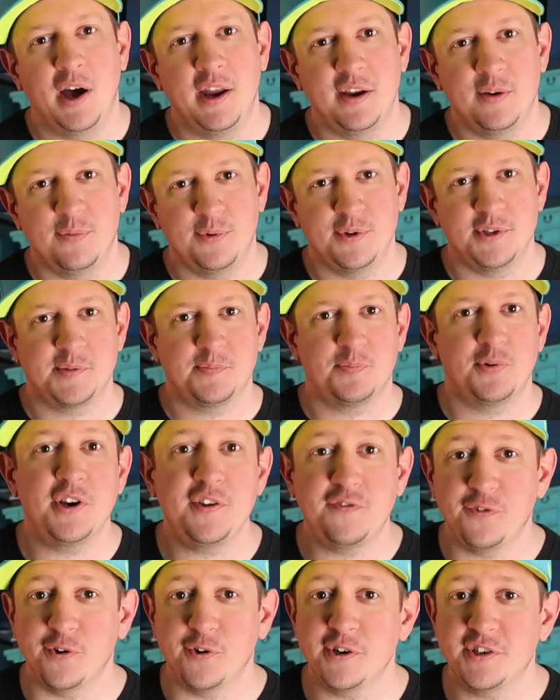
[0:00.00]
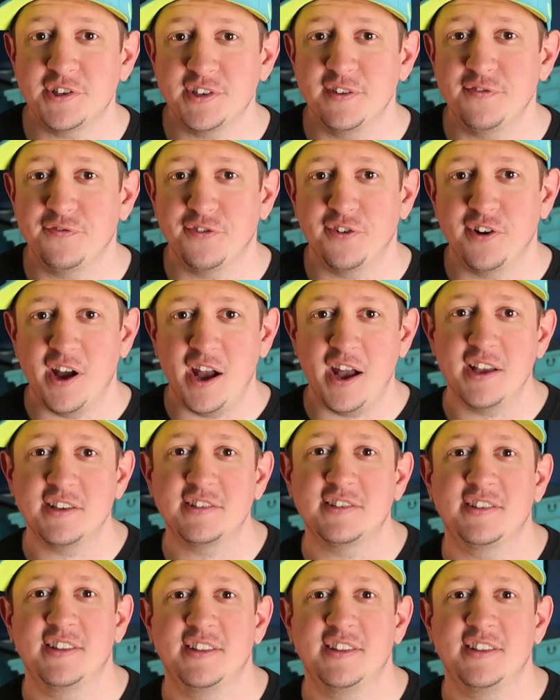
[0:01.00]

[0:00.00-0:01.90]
it was pretty fortunate for us